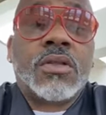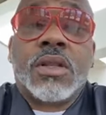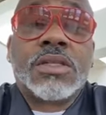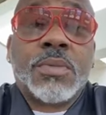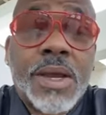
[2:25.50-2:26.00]

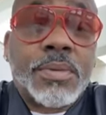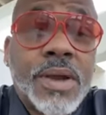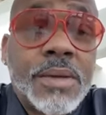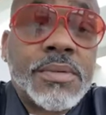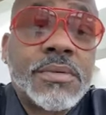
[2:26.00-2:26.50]
then it's my
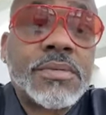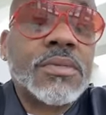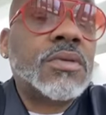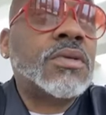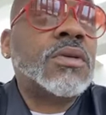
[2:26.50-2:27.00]
problem.
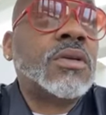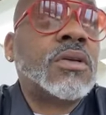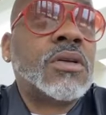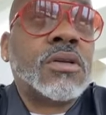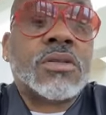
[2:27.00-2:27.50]

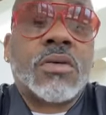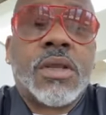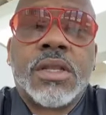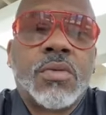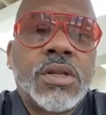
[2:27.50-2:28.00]
So
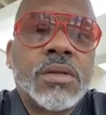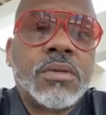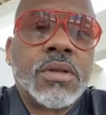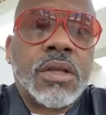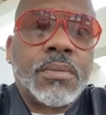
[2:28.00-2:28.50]
anyone
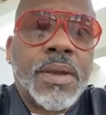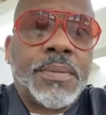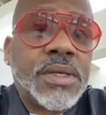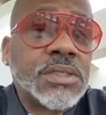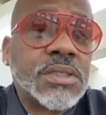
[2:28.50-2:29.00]
in, in my
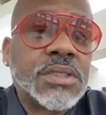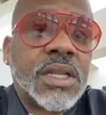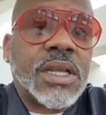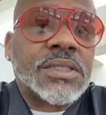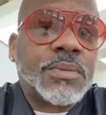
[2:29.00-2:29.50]
business that
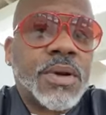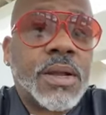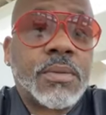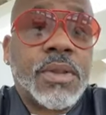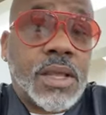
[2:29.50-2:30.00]
has a
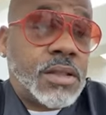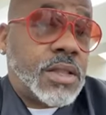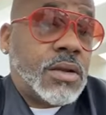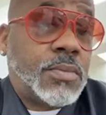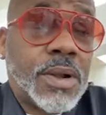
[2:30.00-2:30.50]
problem, that
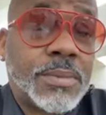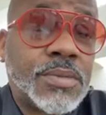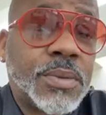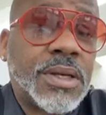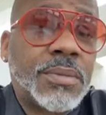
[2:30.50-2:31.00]
their
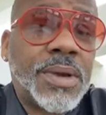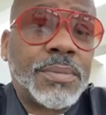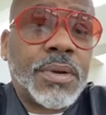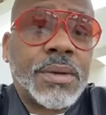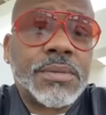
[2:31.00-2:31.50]
problems become my
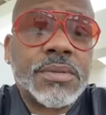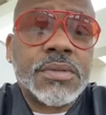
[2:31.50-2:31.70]
problem.